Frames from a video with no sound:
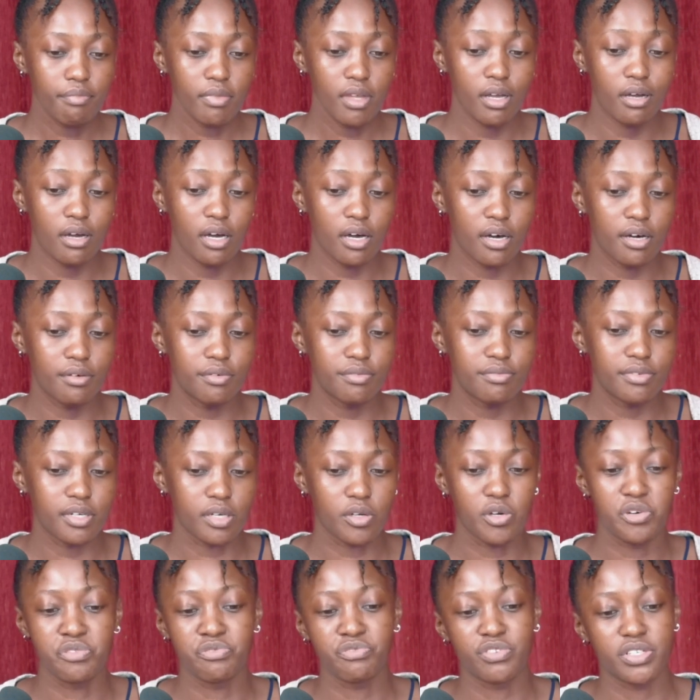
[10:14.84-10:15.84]
have
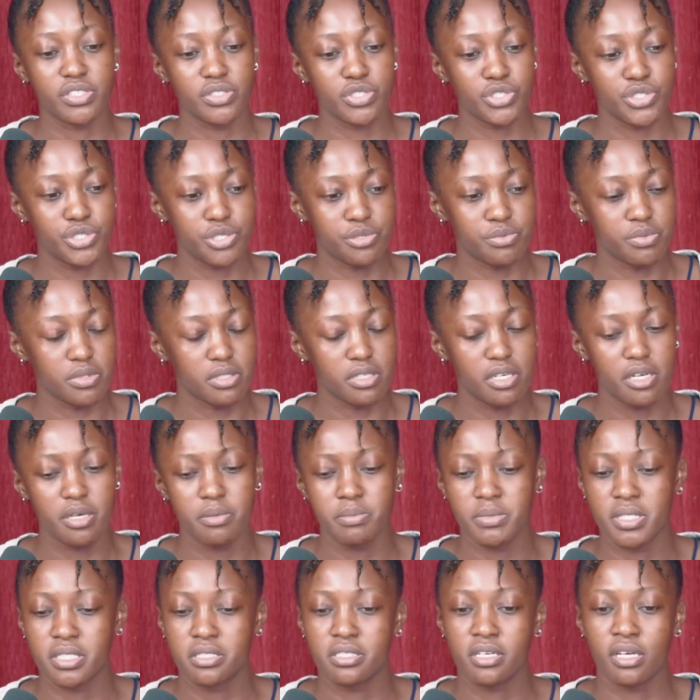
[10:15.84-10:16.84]
a conversation with
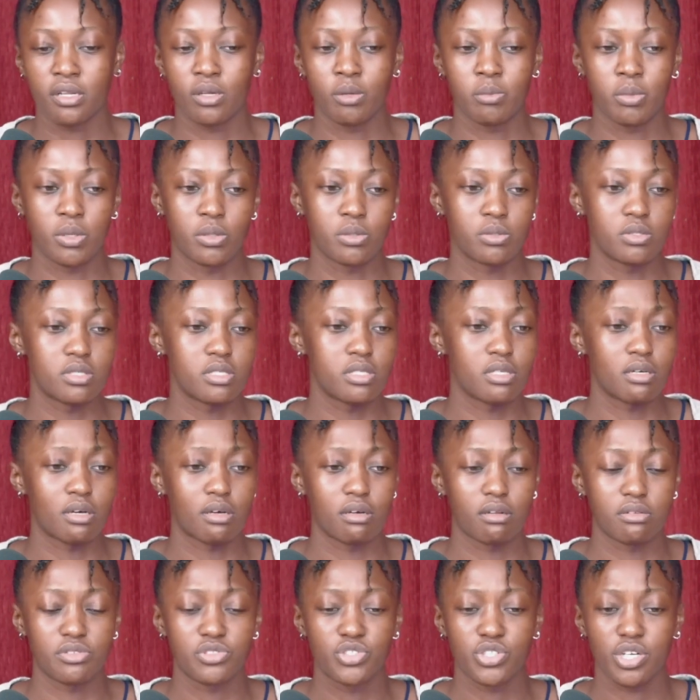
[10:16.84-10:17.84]
them. They tell you about
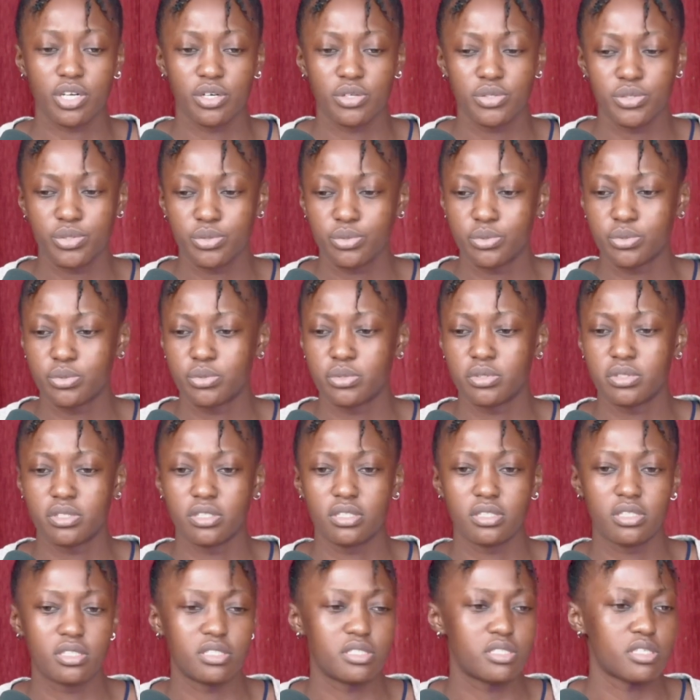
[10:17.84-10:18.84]
their
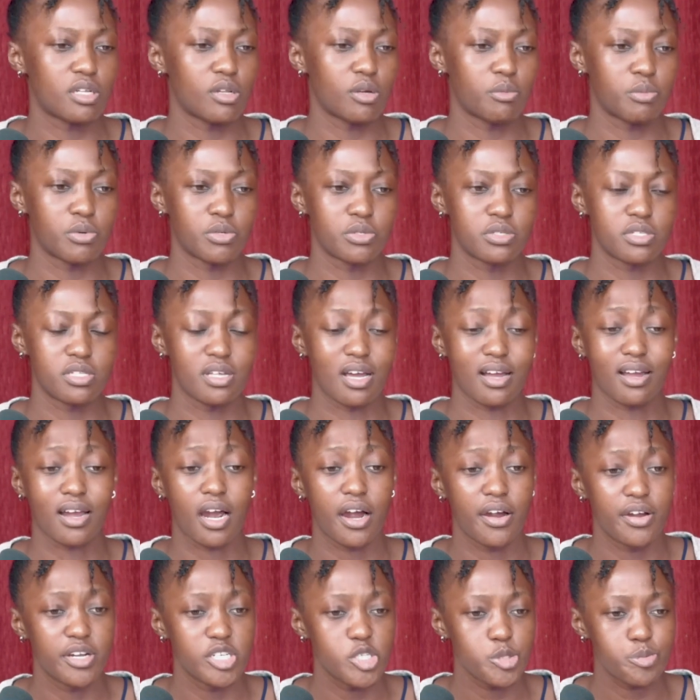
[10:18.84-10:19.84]
childhood, they tell you about their
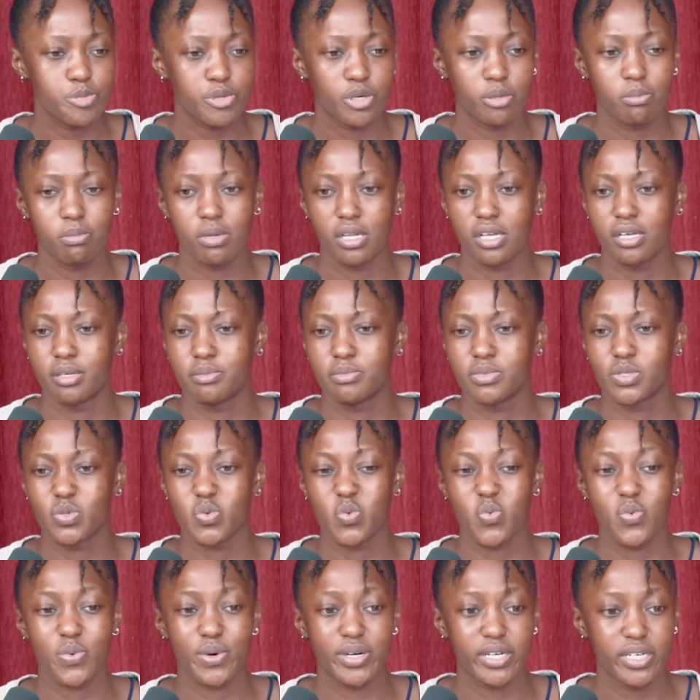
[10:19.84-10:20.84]
current
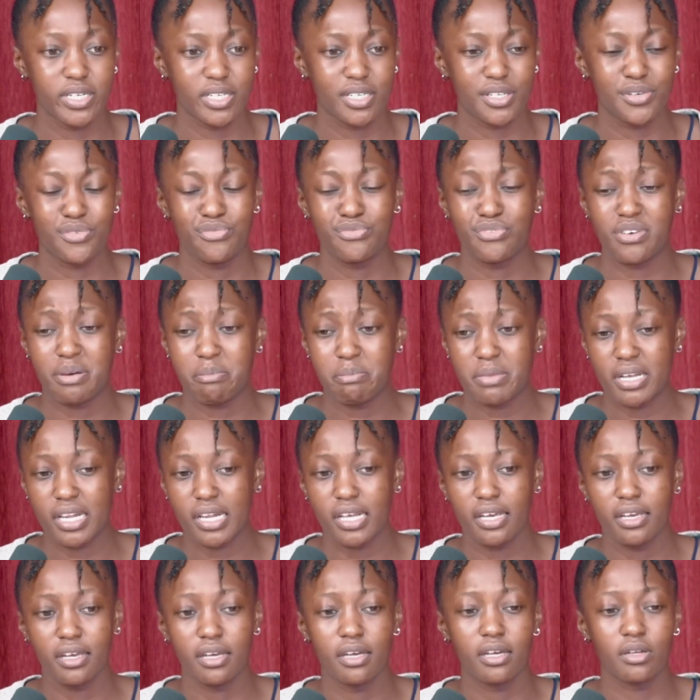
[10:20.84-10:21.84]
problems, work,
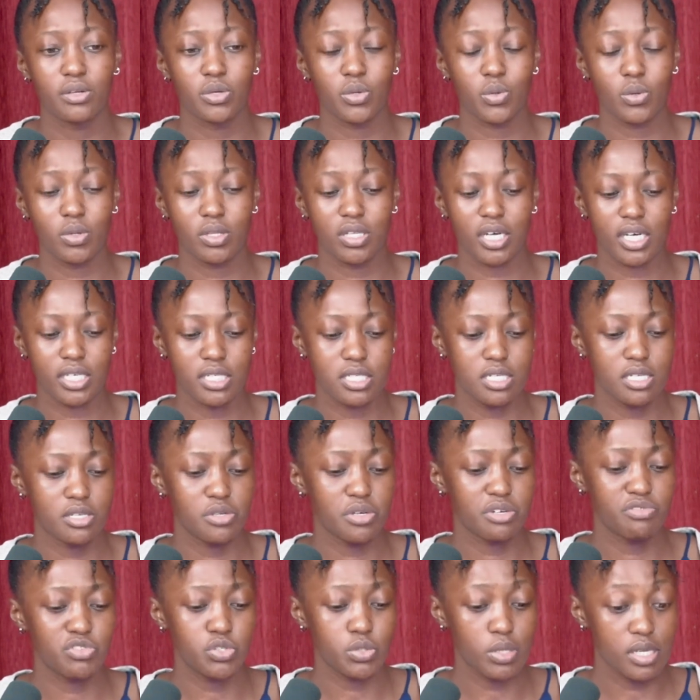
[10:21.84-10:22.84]
family, and all that.
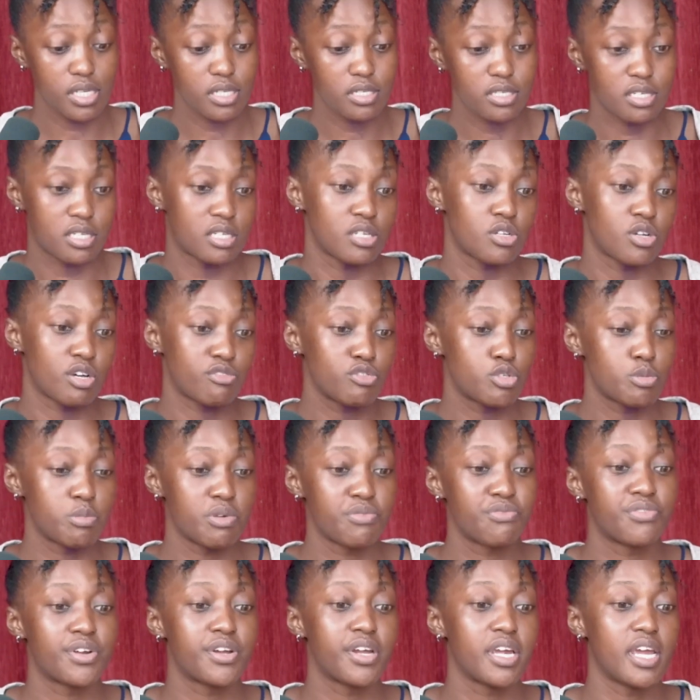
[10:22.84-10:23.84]
And you have to listen, and you have to
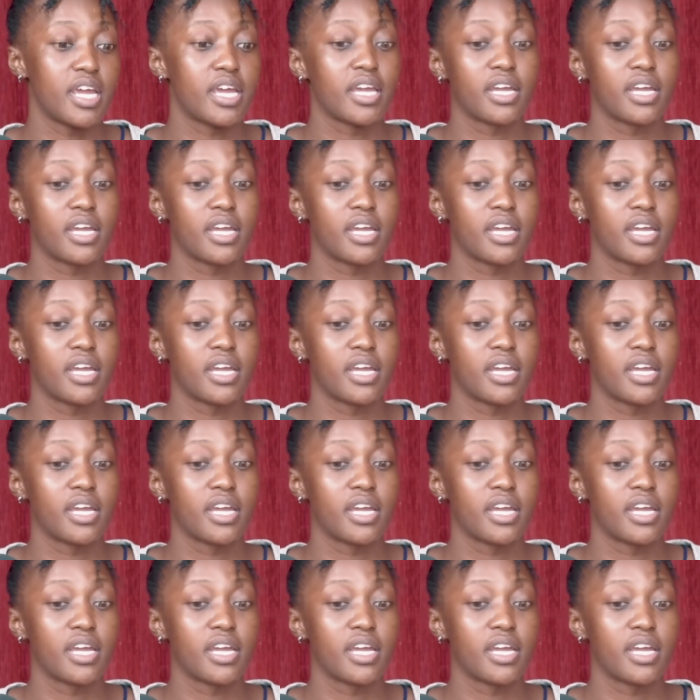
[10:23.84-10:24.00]
be very